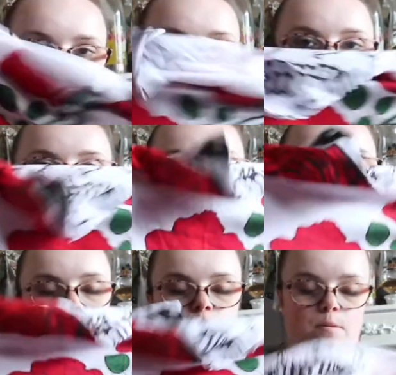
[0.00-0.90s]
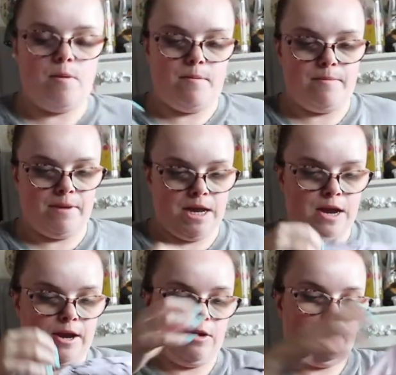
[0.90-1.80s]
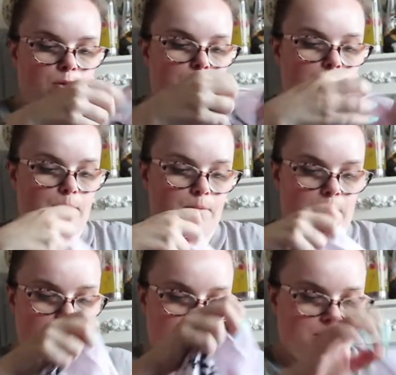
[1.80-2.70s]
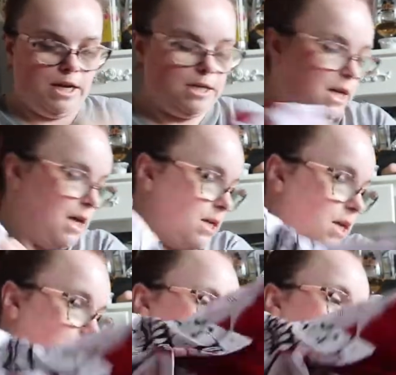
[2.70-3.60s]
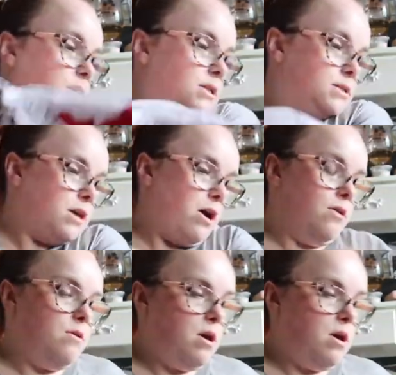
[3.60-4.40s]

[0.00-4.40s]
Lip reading: but I thought I'll pop them in here and they'll be like protected. So